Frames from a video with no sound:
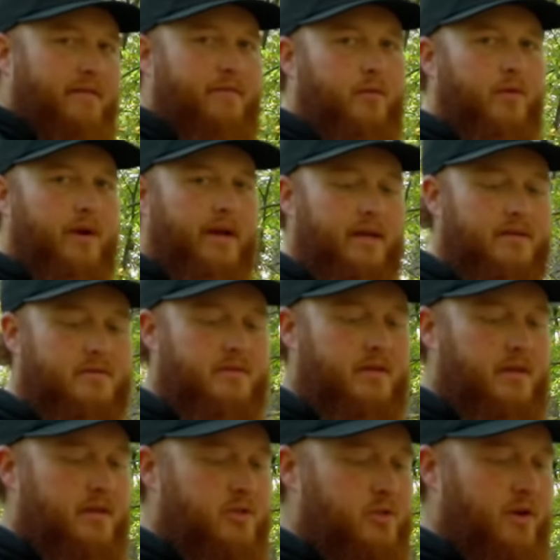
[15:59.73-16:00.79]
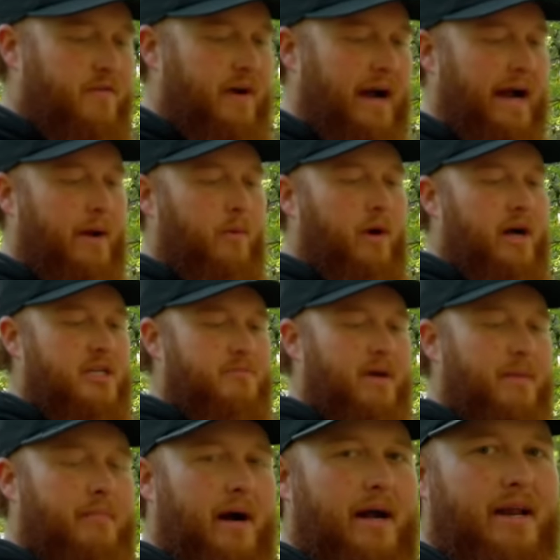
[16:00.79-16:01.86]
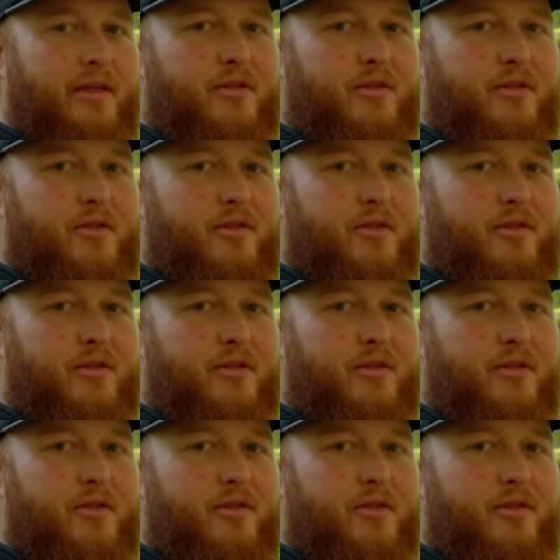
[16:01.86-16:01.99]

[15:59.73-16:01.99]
at forehands. So if I watch my body